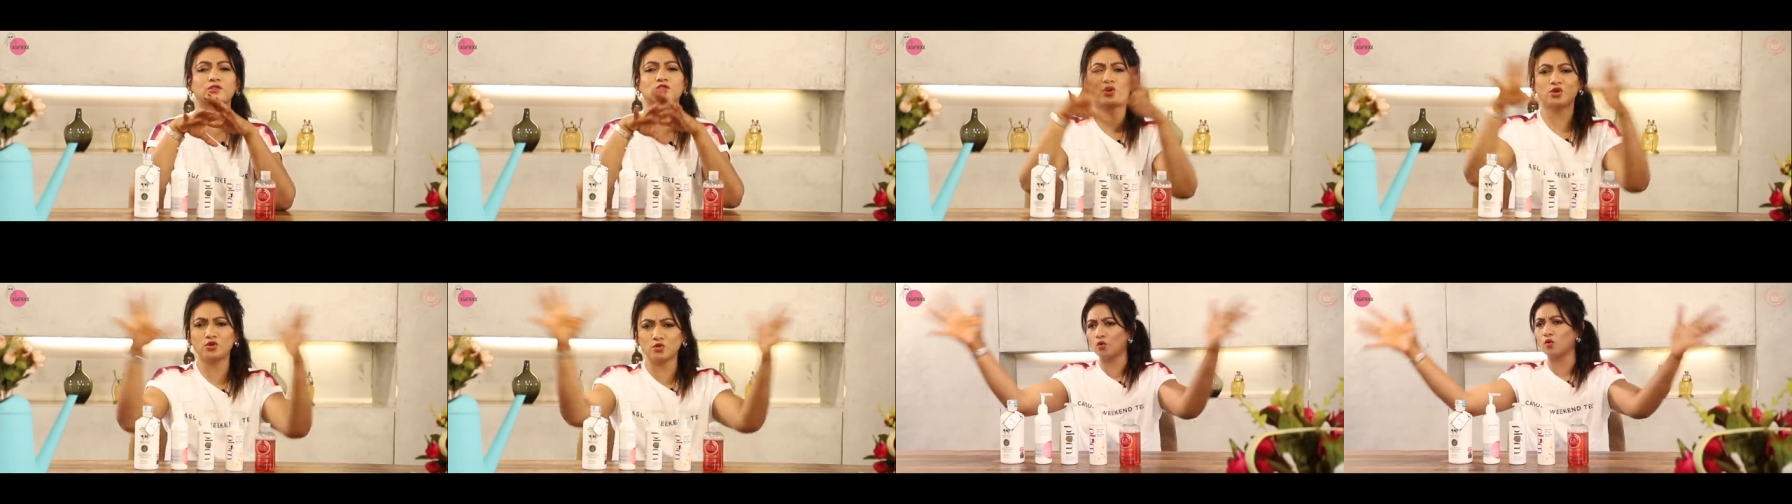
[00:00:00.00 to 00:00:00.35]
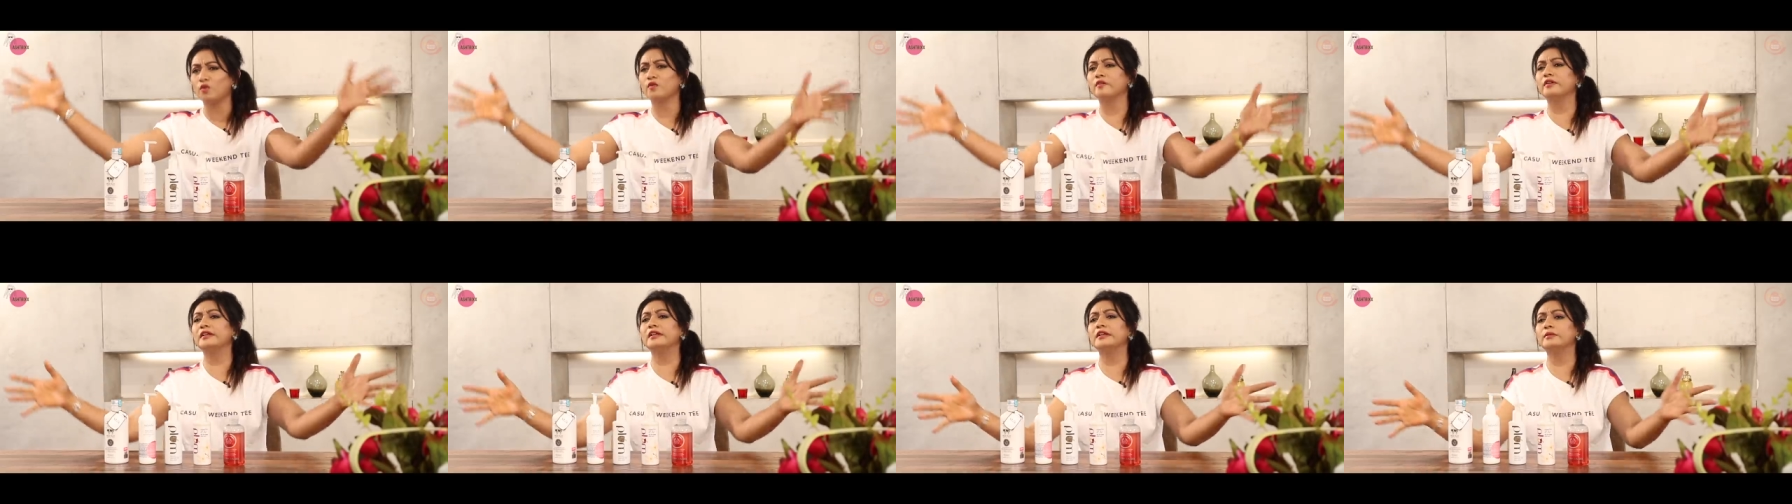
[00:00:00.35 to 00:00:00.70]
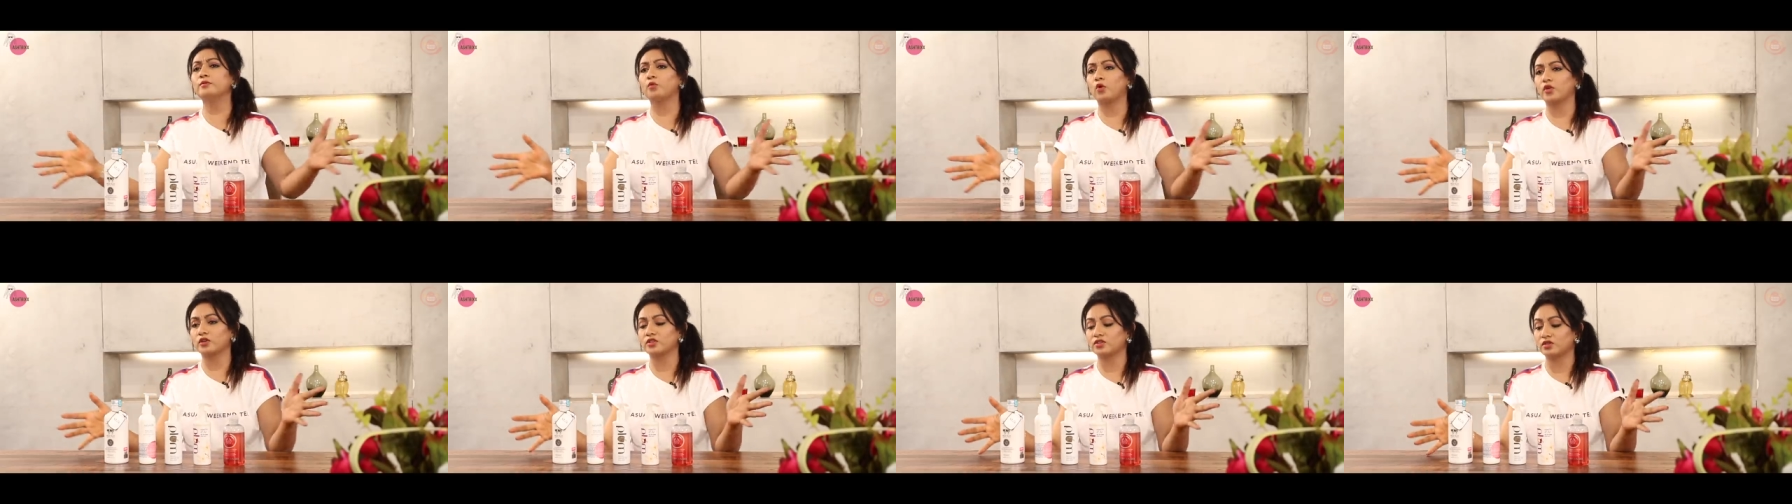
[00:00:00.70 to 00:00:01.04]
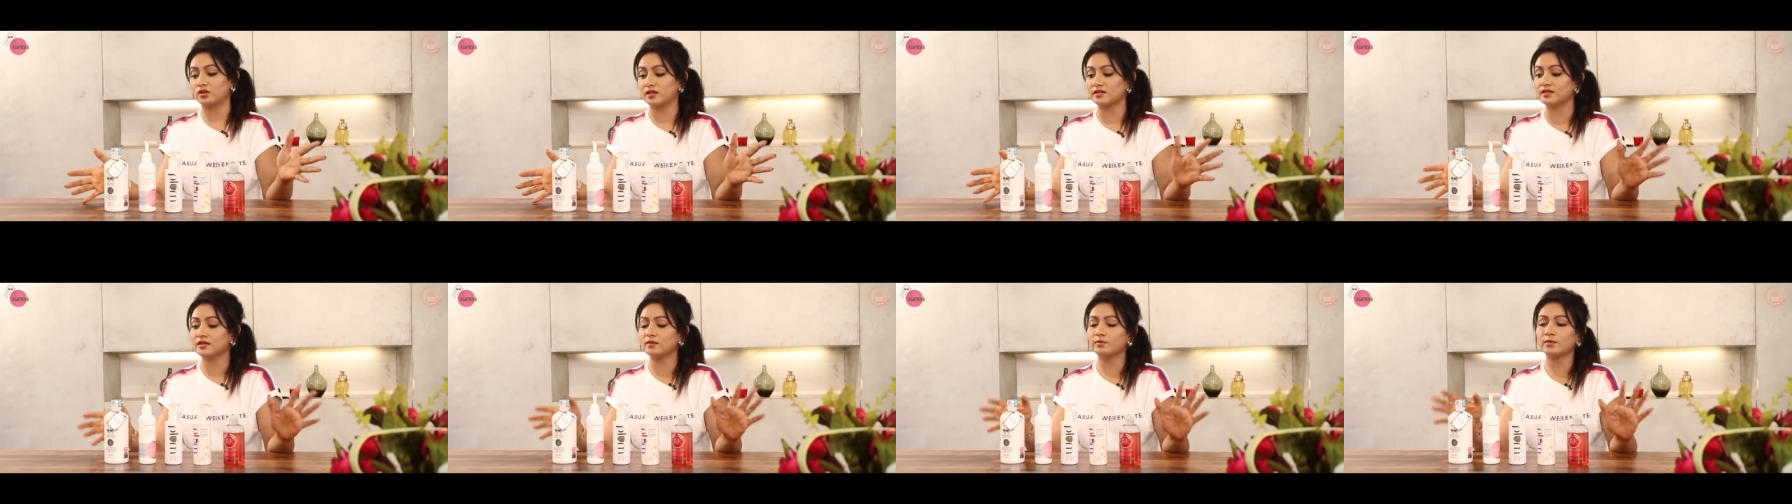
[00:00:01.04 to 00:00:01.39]
it's not overly
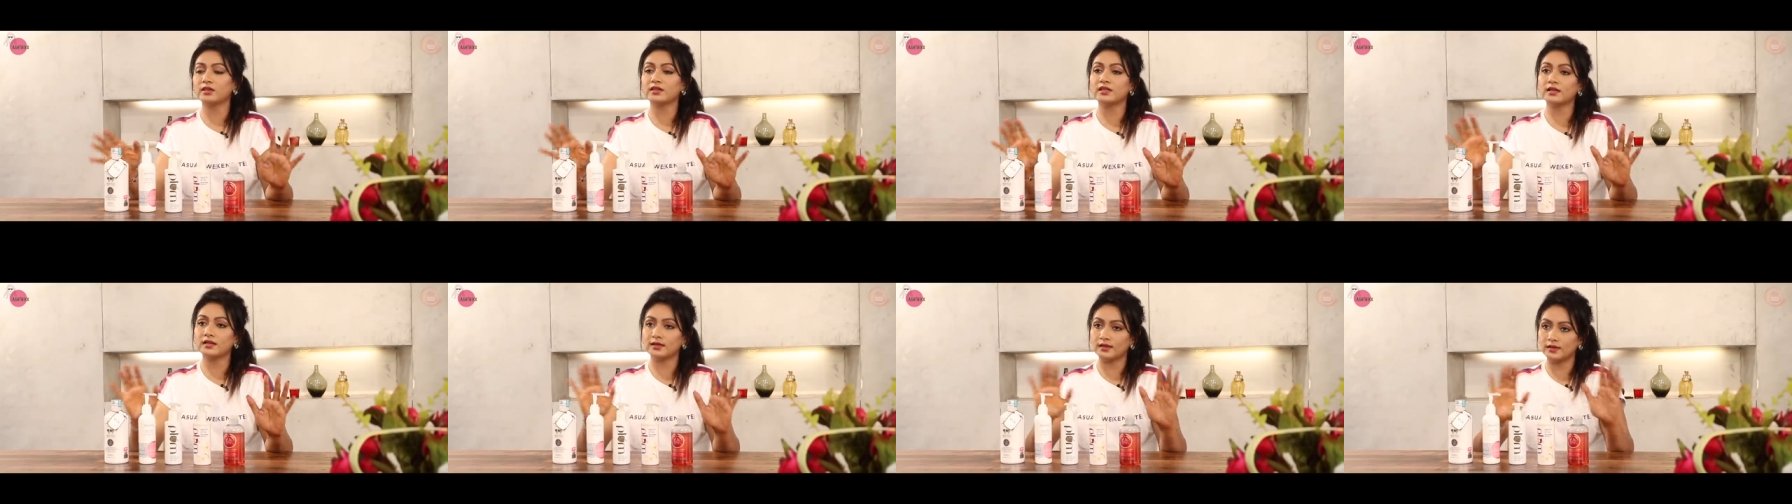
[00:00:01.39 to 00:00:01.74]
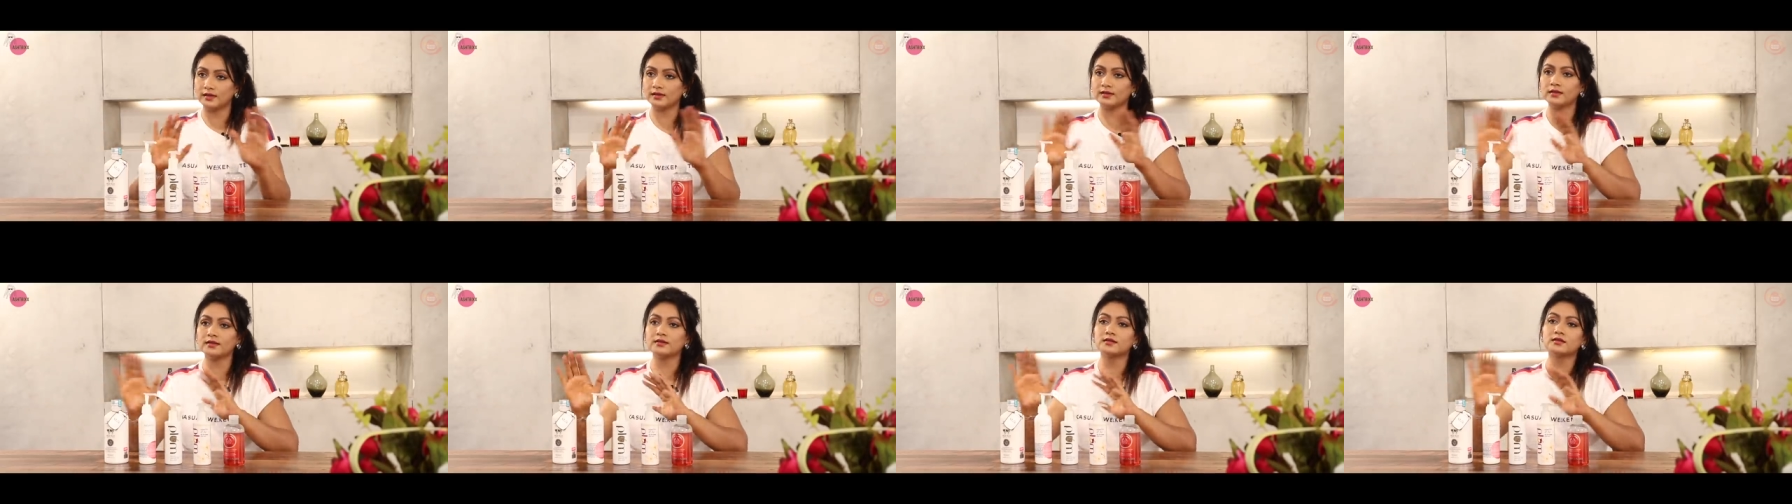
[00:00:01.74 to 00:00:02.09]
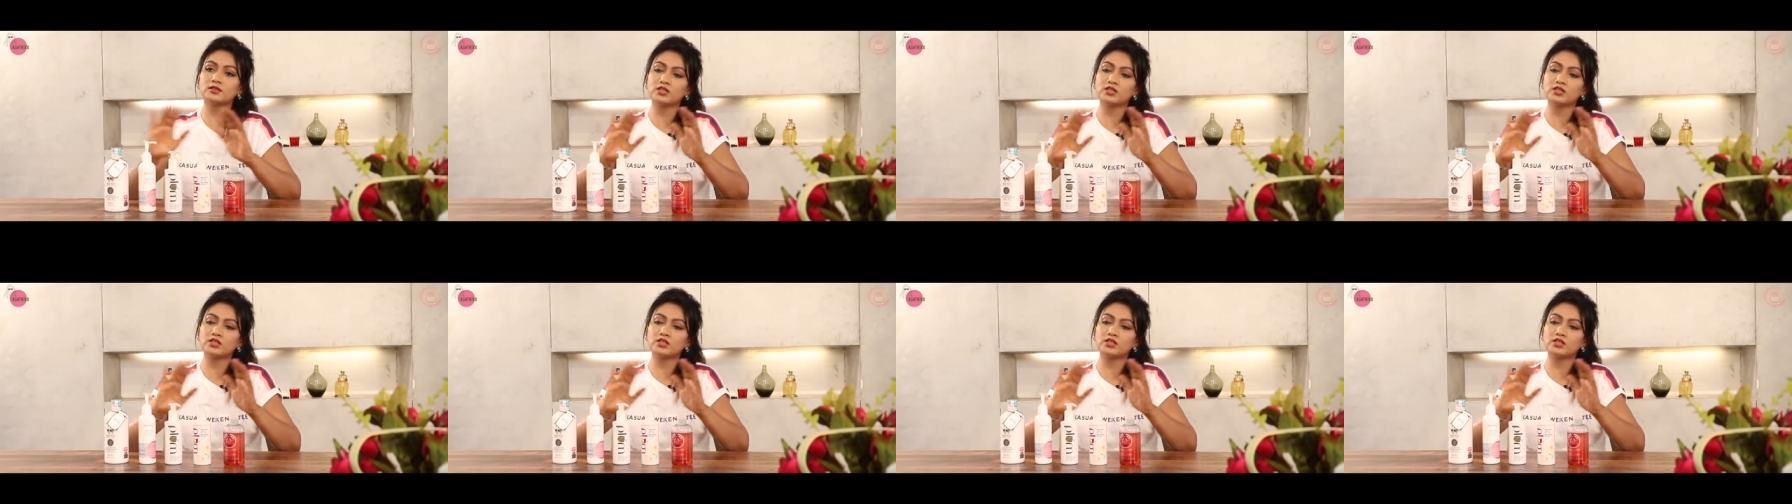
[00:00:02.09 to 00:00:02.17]
moisturizing, but then it